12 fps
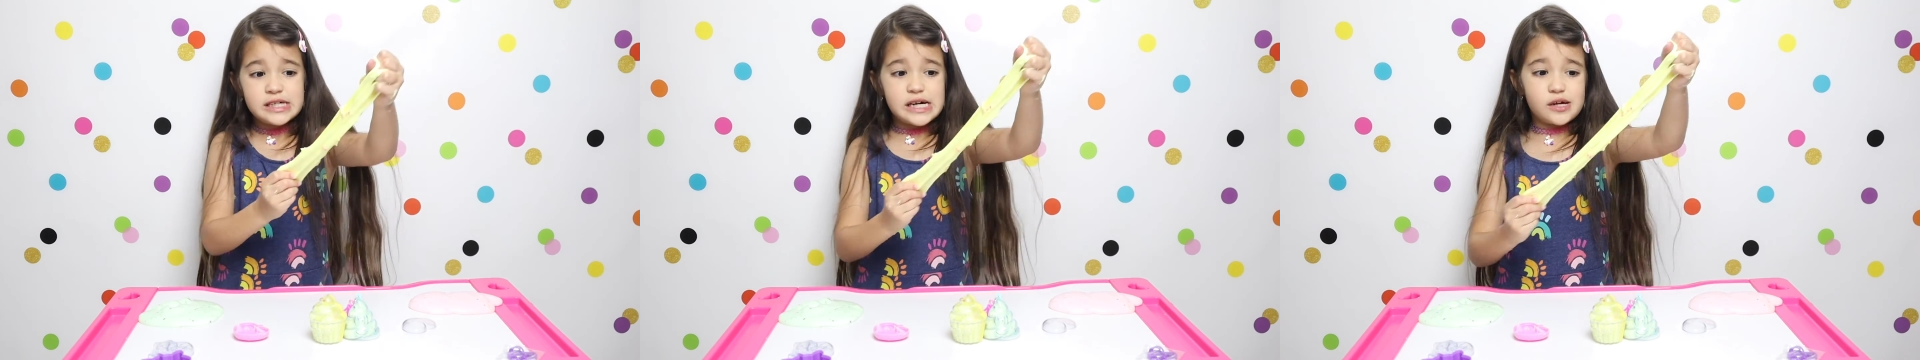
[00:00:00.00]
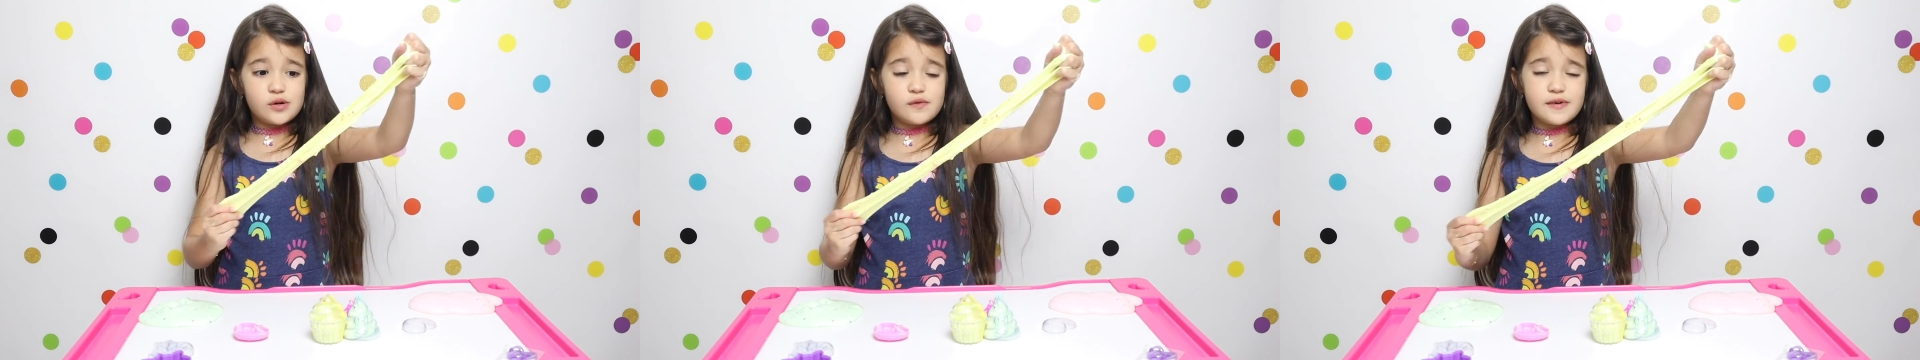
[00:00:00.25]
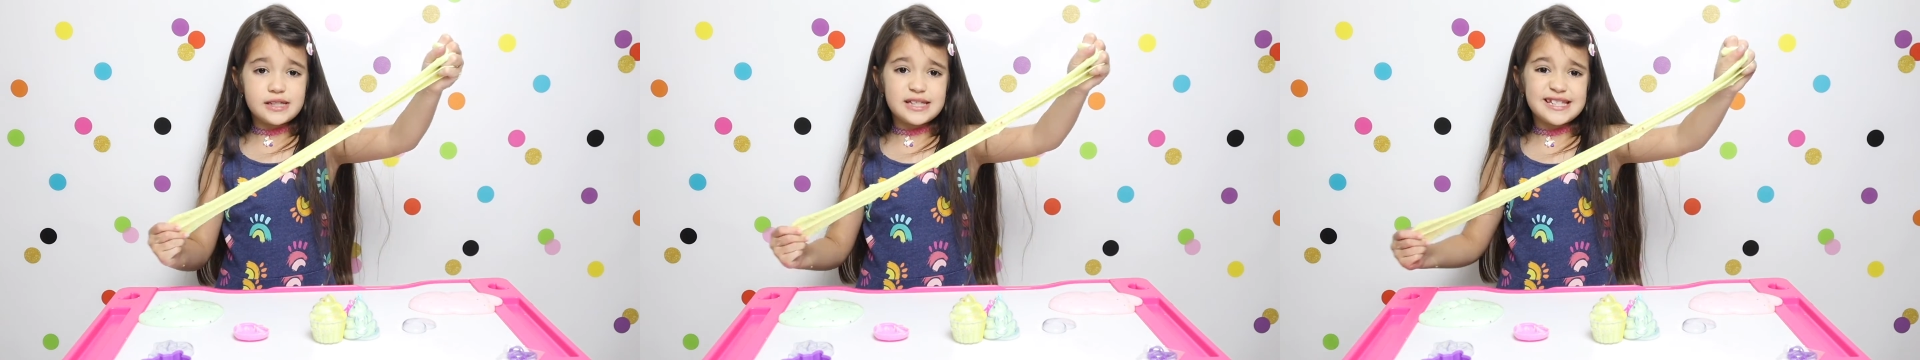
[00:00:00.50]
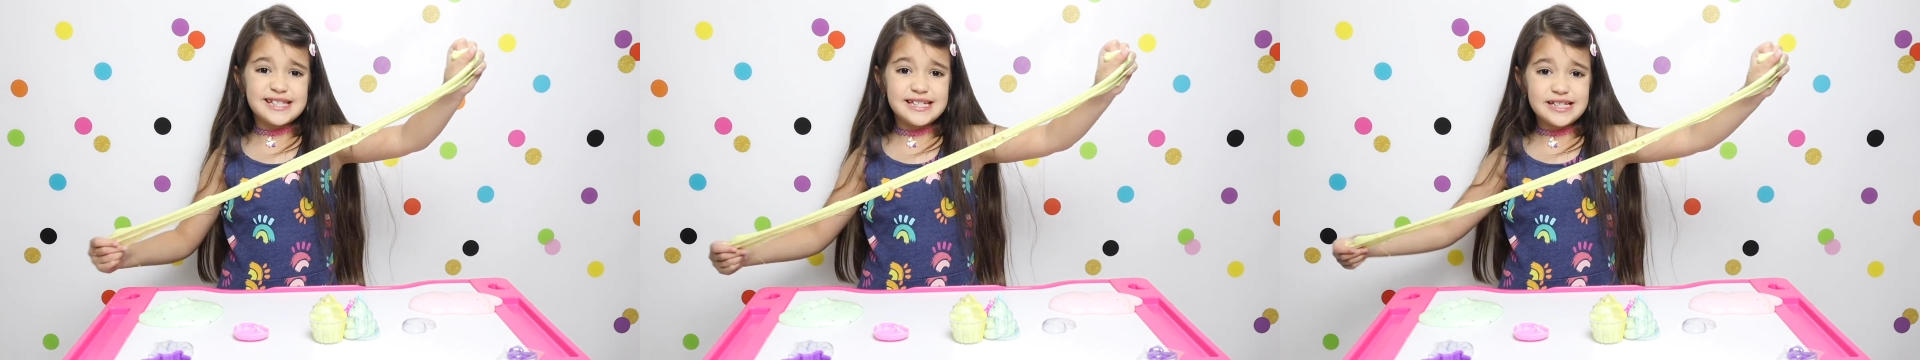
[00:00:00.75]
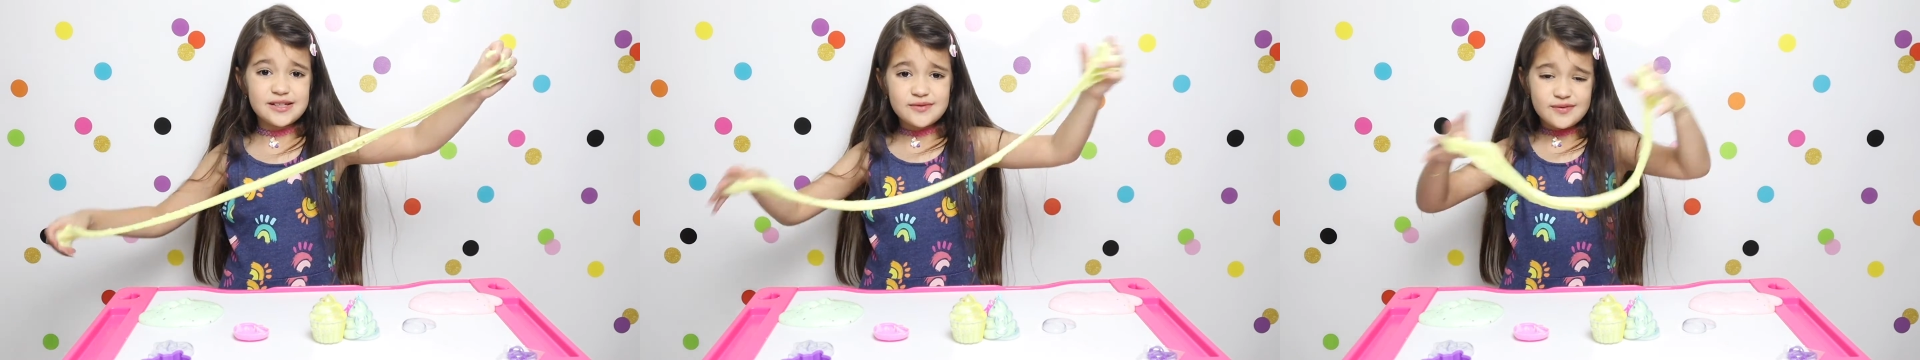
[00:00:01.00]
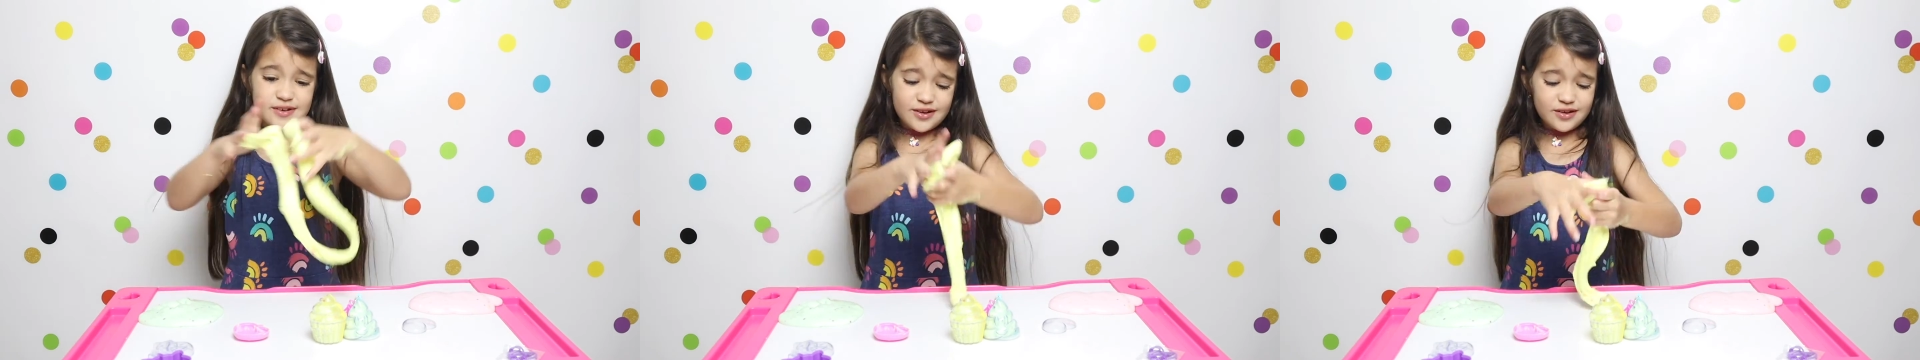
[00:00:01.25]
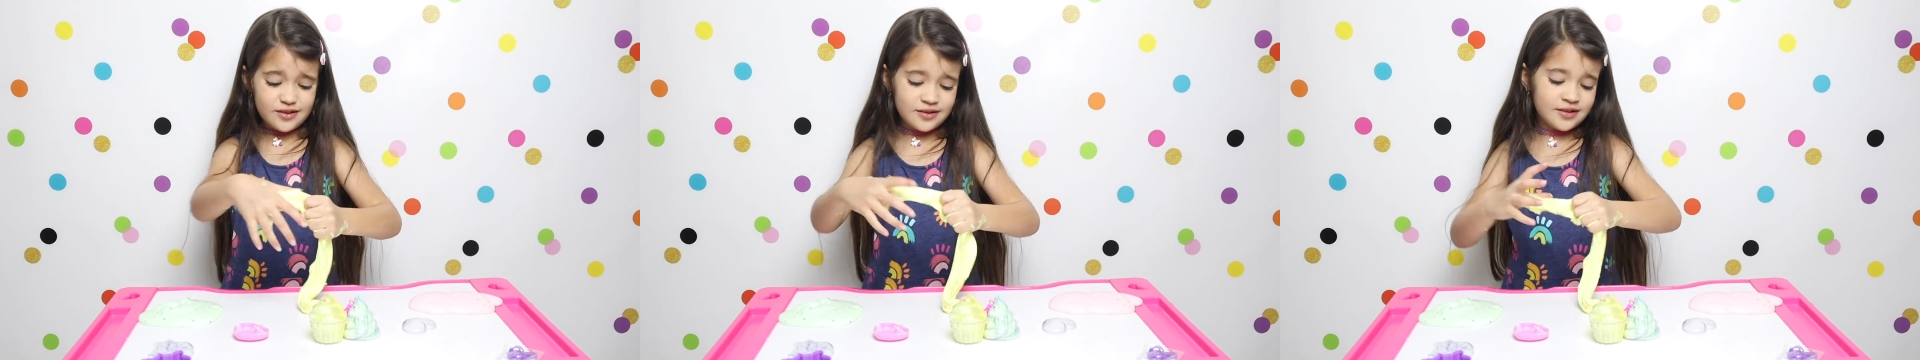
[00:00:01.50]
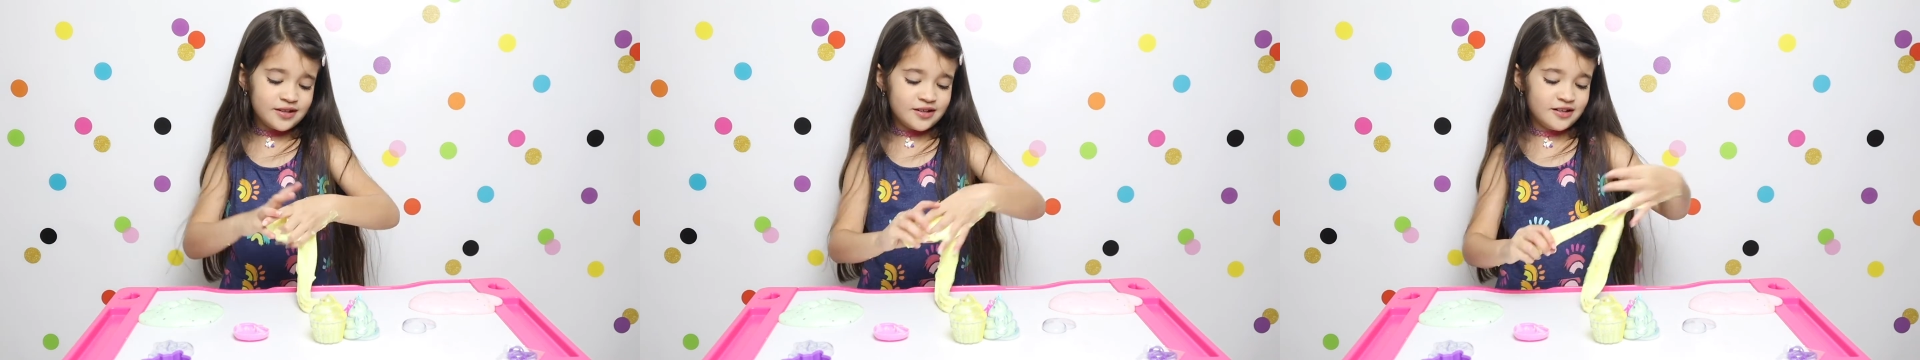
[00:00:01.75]
I don't know if it's this one
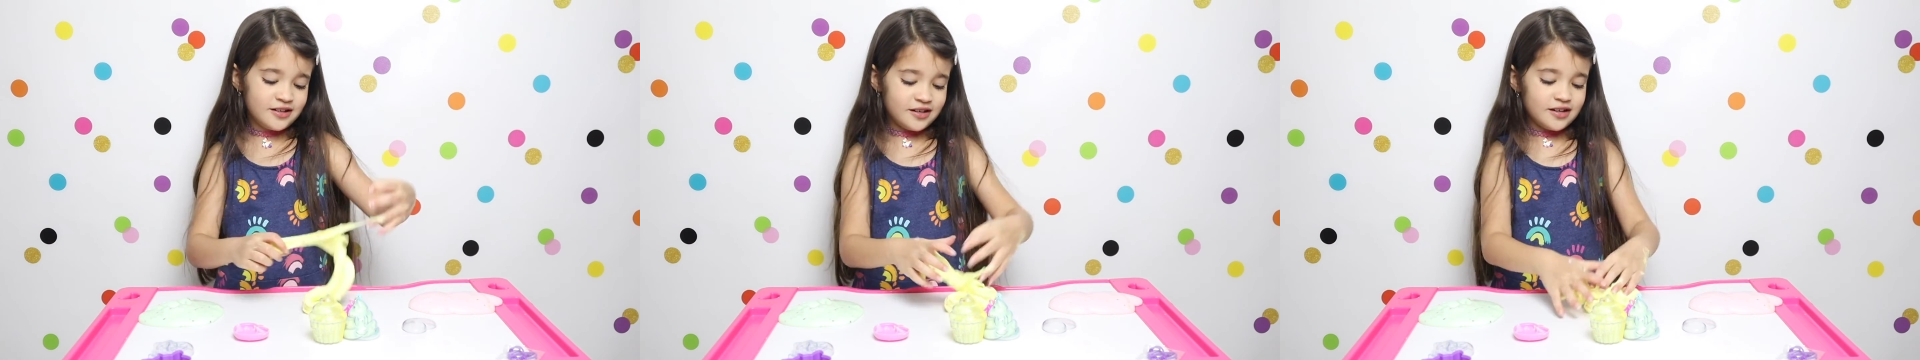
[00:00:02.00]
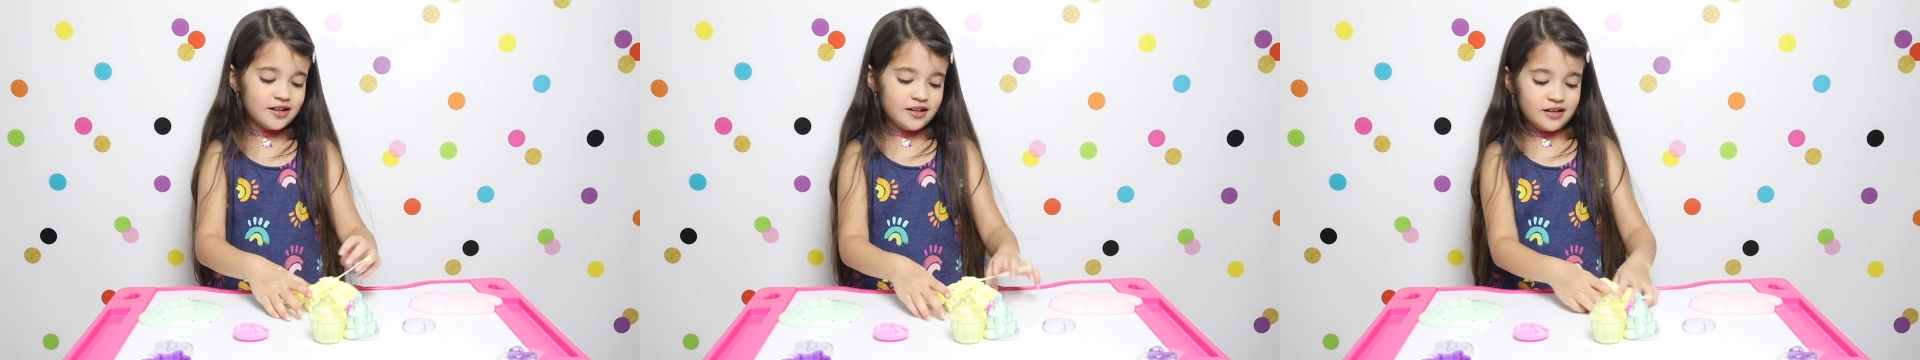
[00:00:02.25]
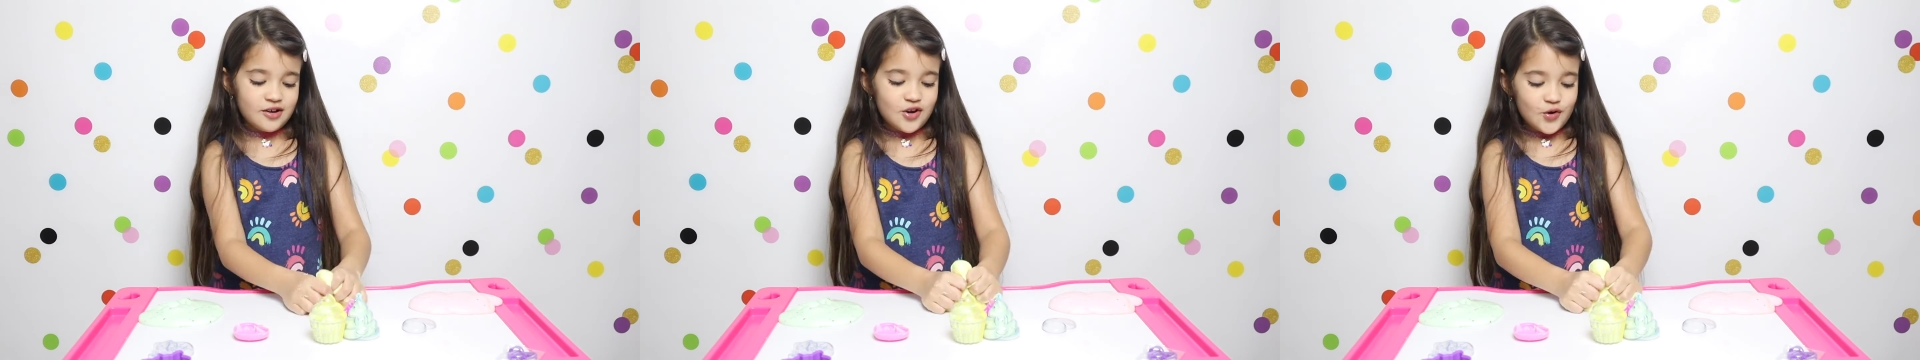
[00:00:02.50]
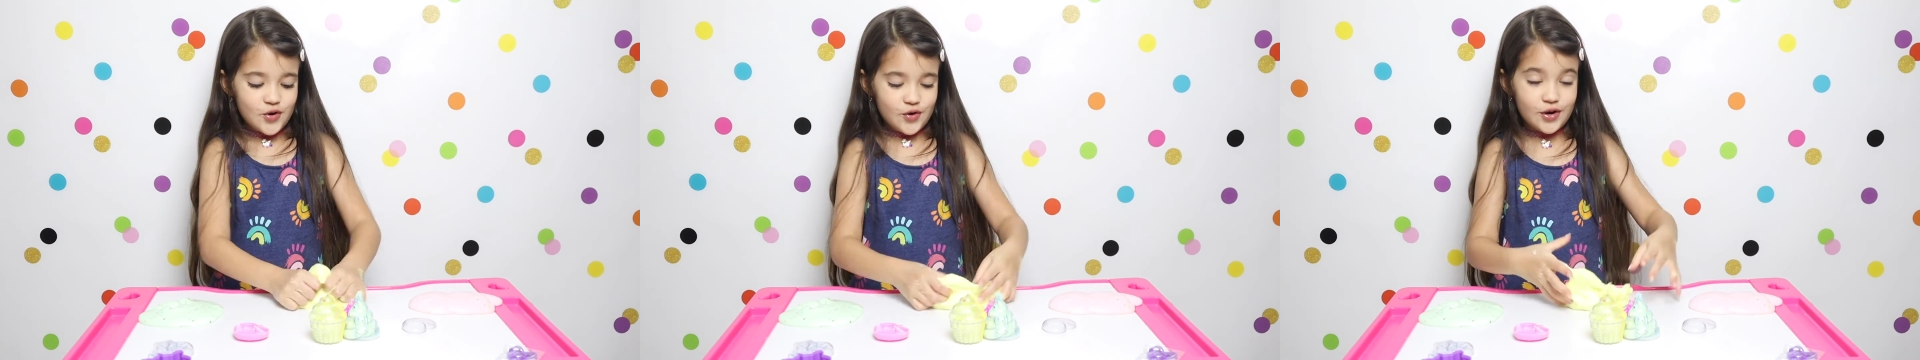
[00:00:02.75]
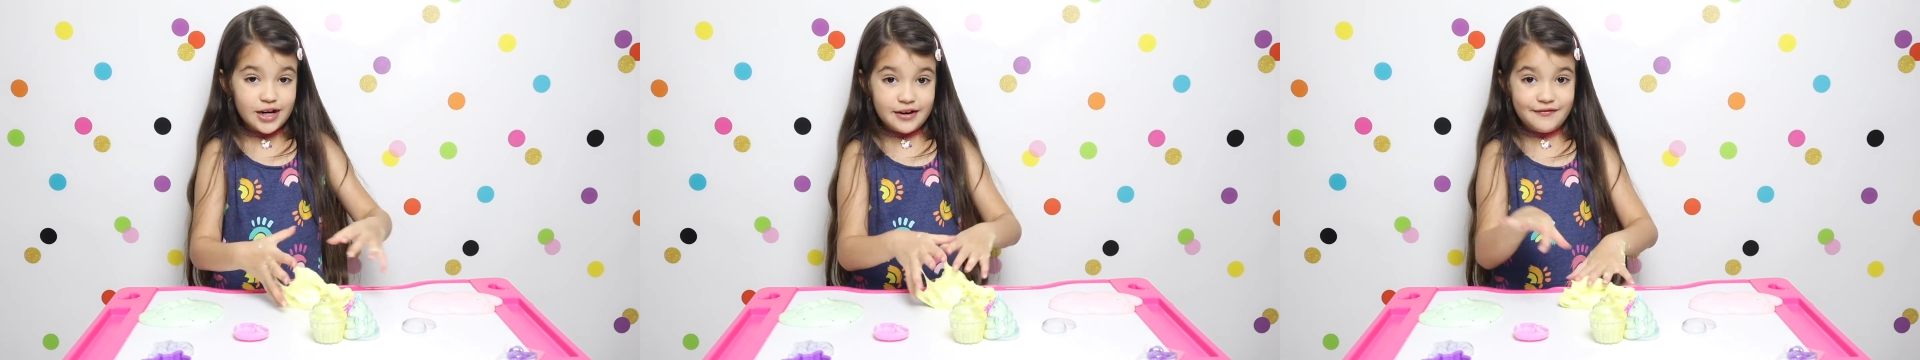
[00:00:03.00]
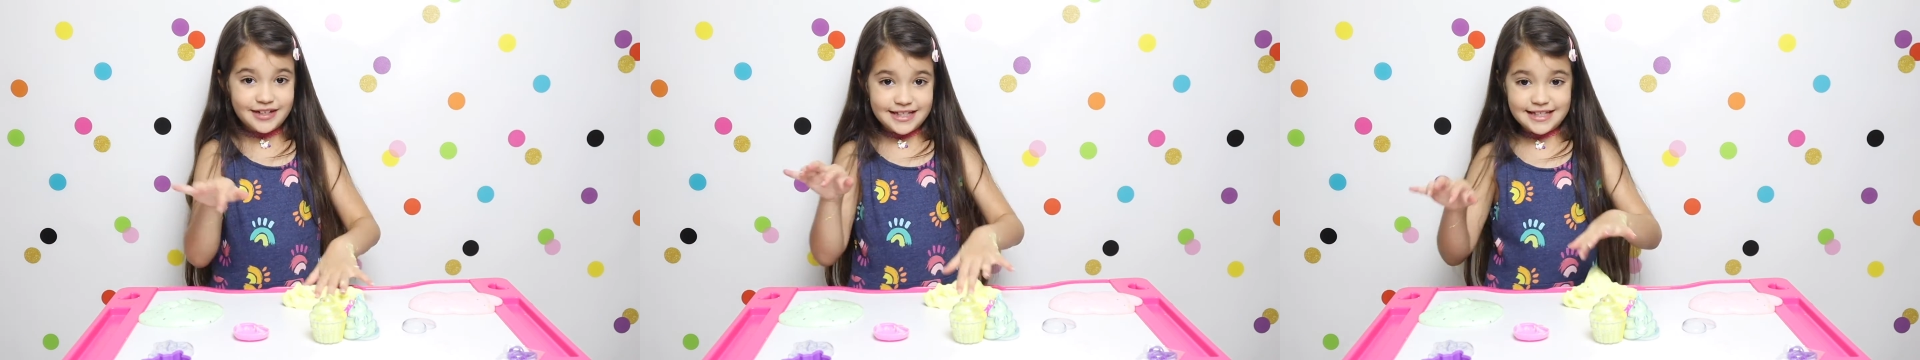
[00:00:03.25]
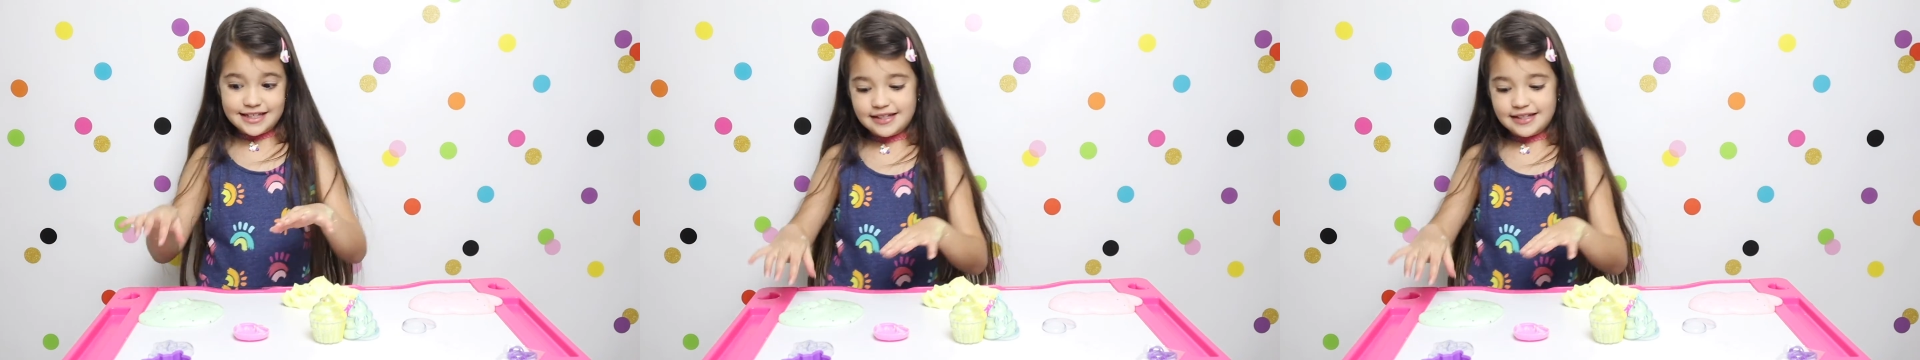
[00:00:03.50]
or if it's